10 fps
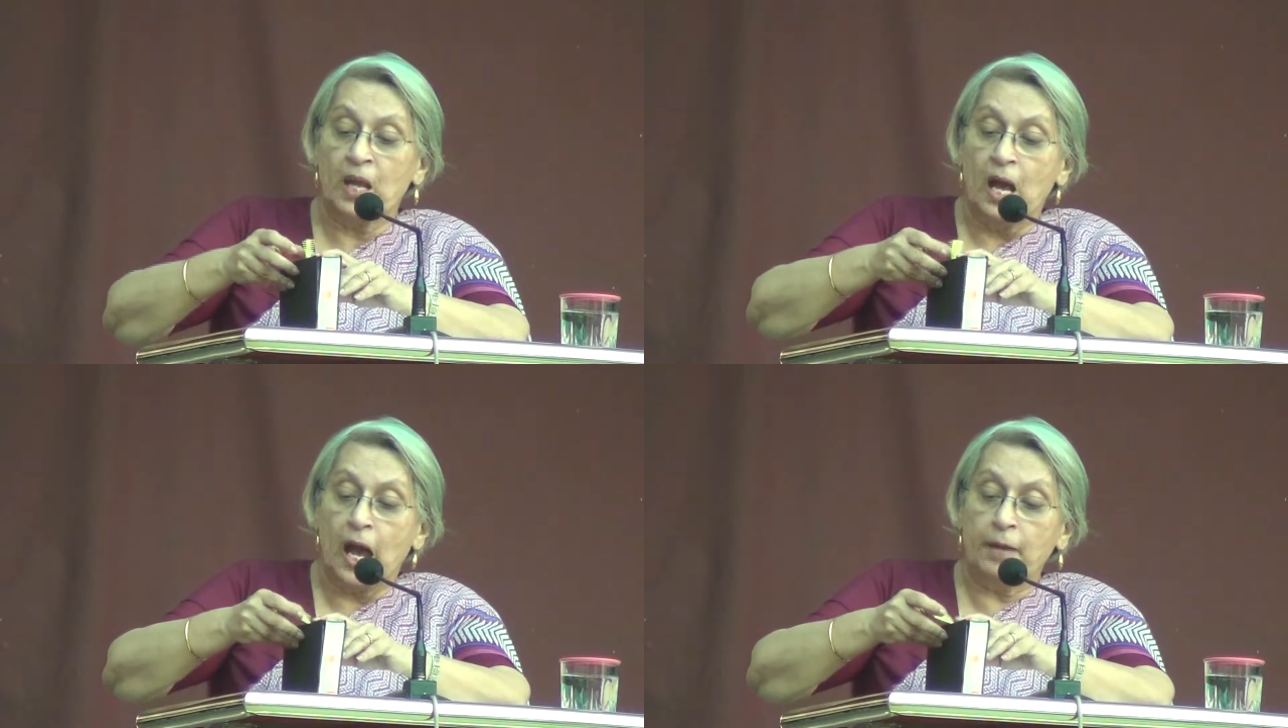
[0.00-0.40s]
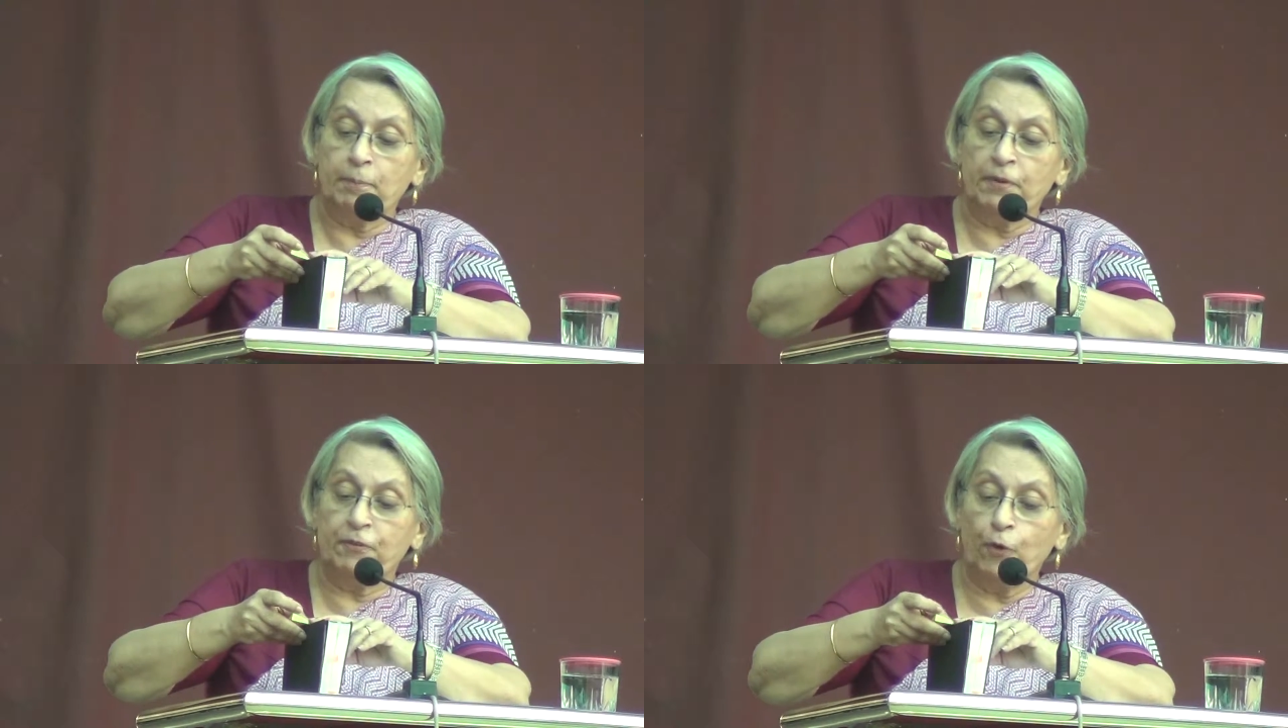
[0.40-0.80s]

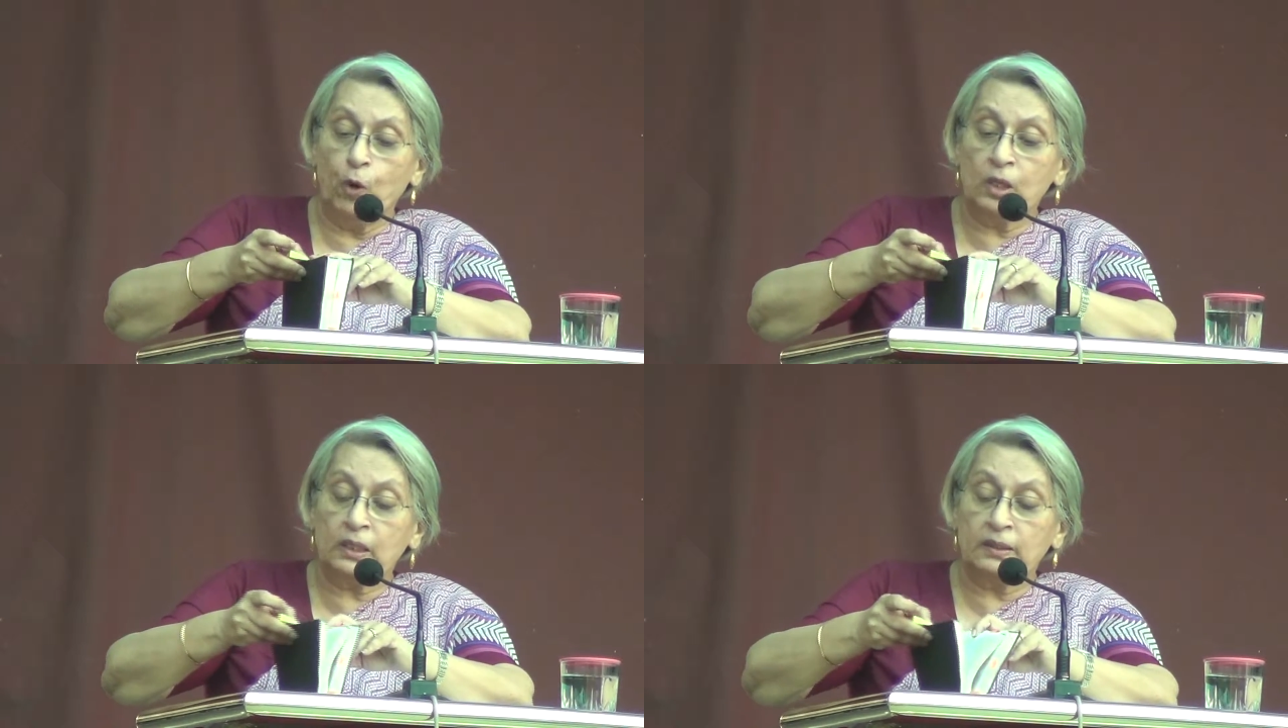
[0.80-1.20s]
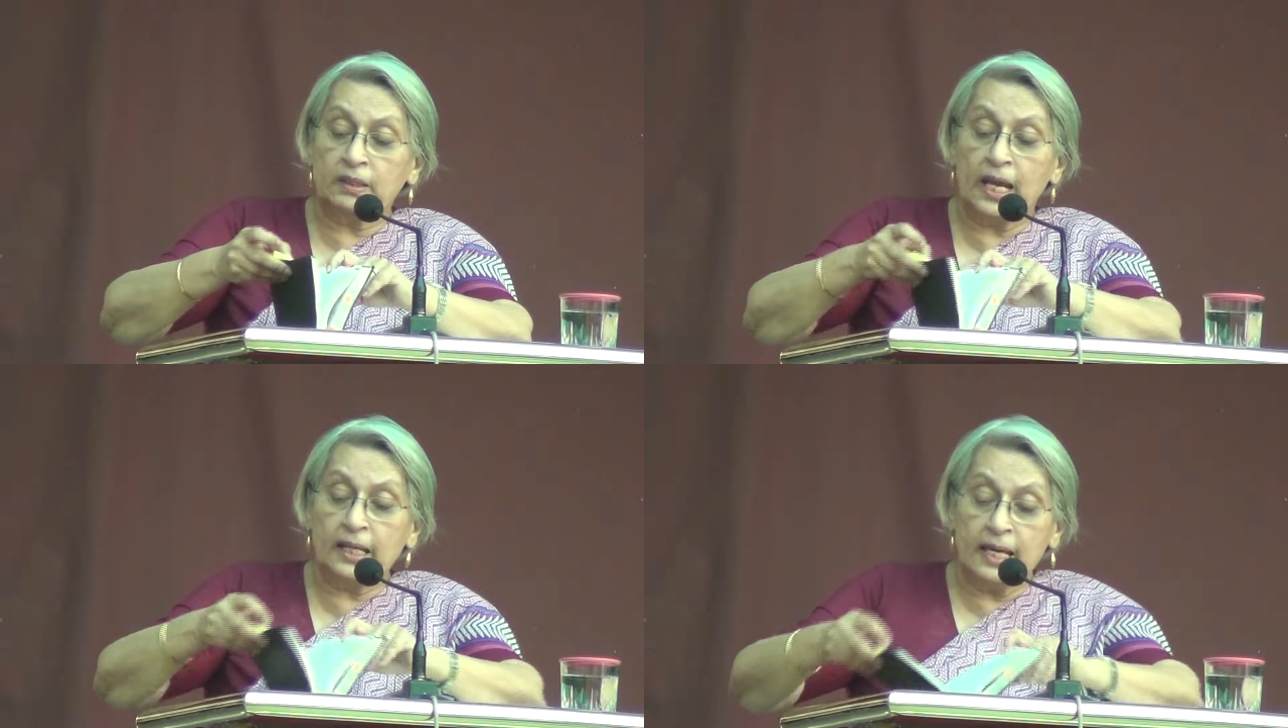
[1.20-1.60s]
And before
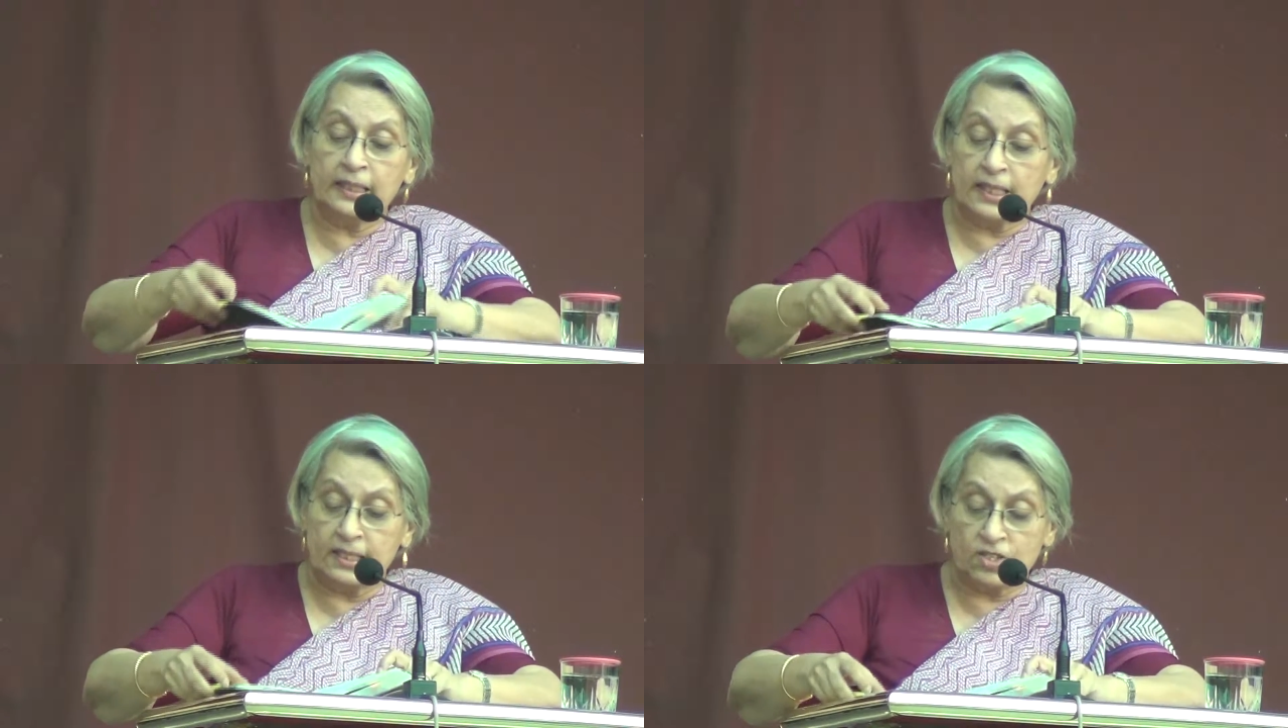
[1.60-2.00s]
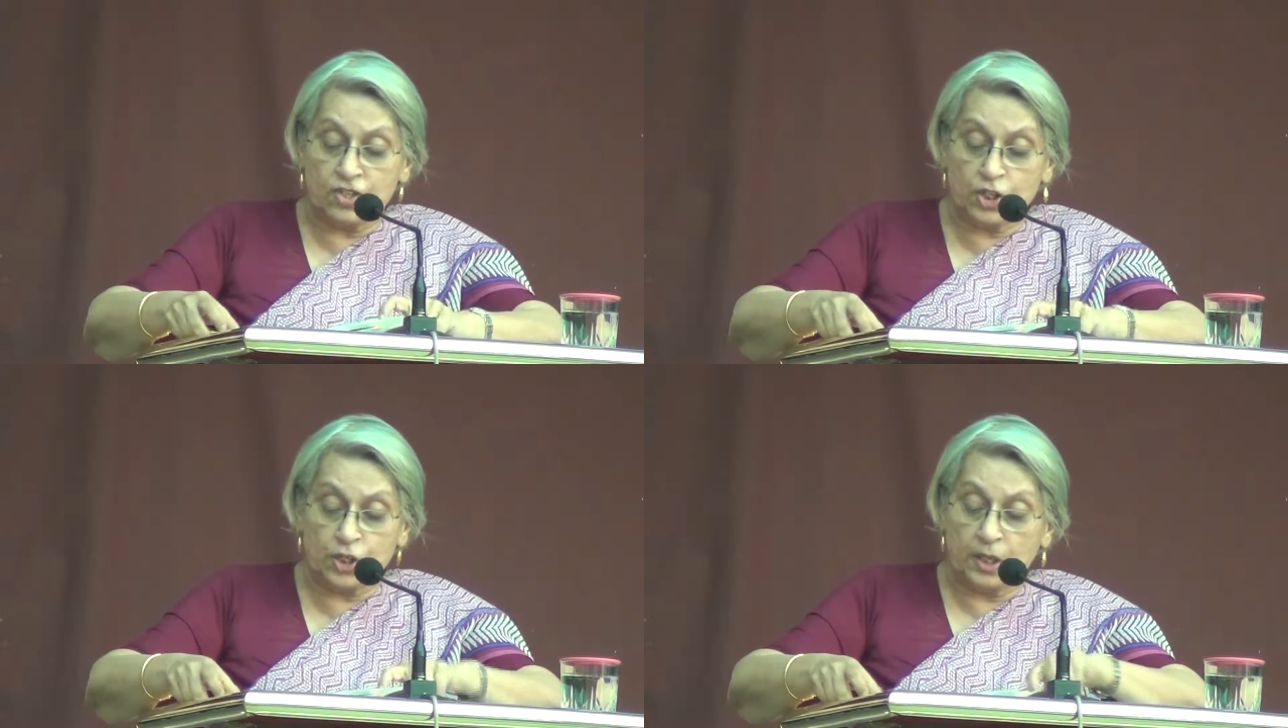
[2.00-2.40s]
taking the
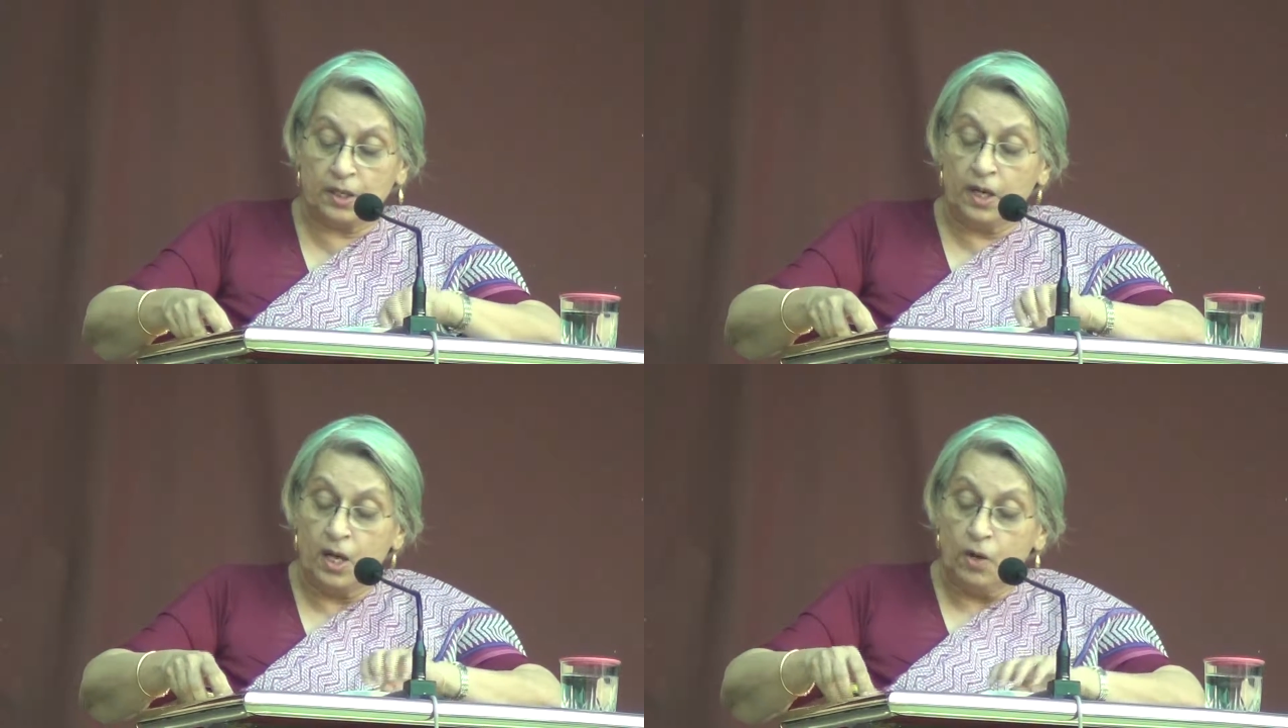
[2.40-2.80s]
decision,